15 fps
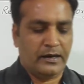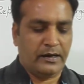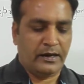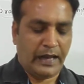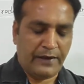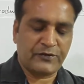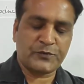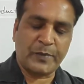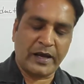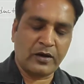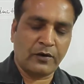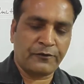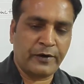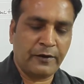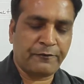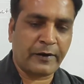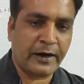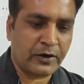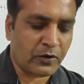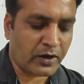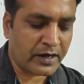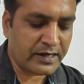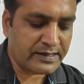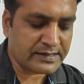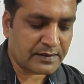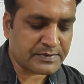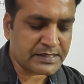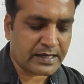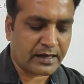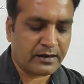Lifespan of different
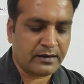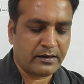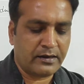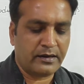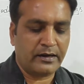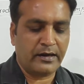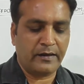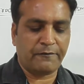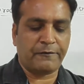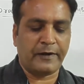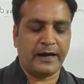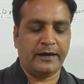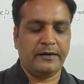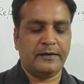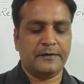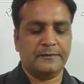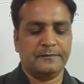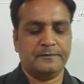organisms are different.